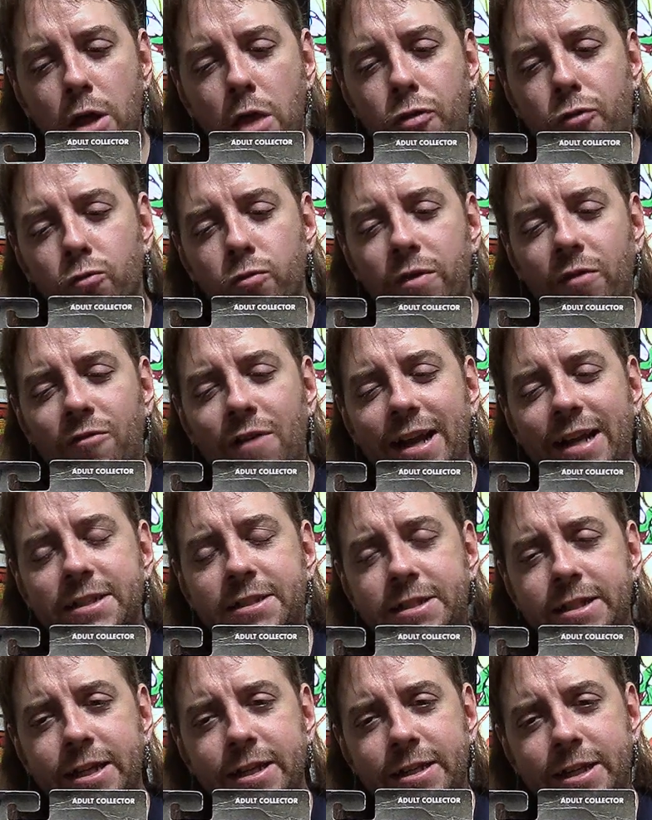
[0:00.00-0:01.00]
through the
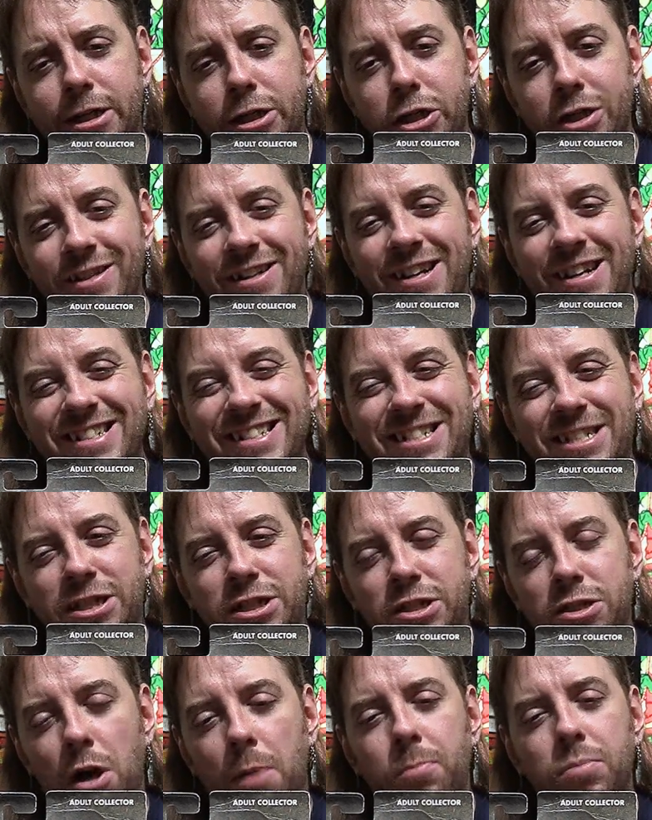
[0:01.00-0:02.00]
Legacy Edition
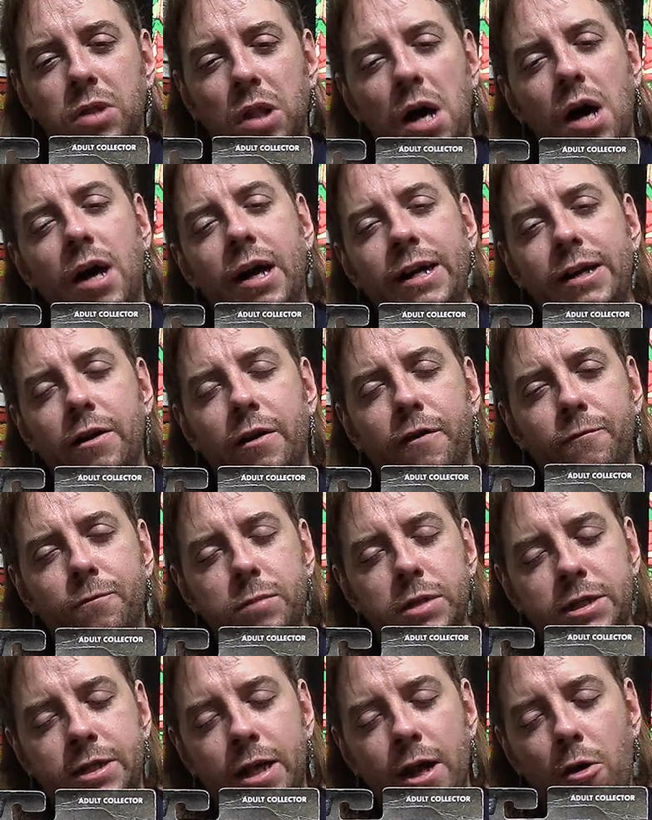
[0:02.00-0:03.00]
subline of
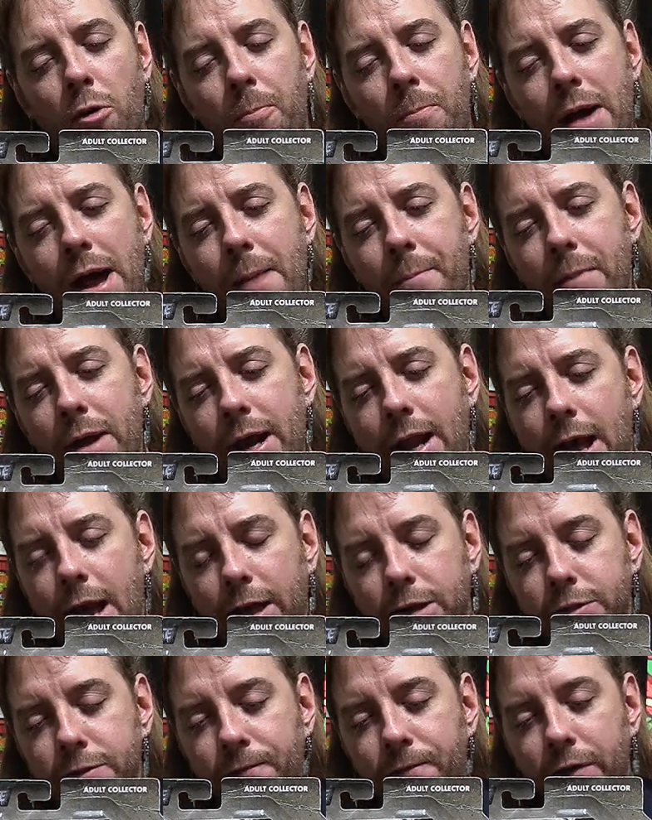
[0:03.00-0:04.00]
Mattel Batman action